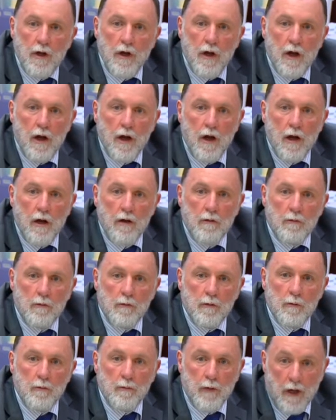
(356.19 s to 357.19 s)

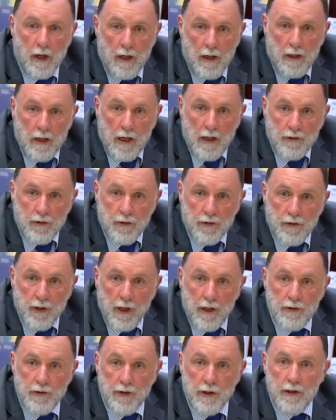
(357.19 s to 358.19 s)
But as you
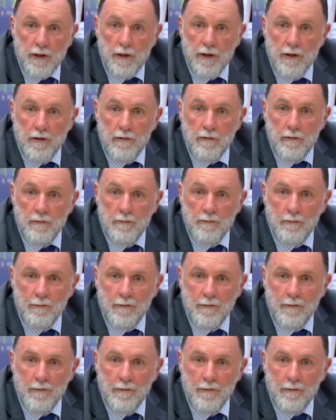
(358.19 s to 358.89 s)
say, Senator,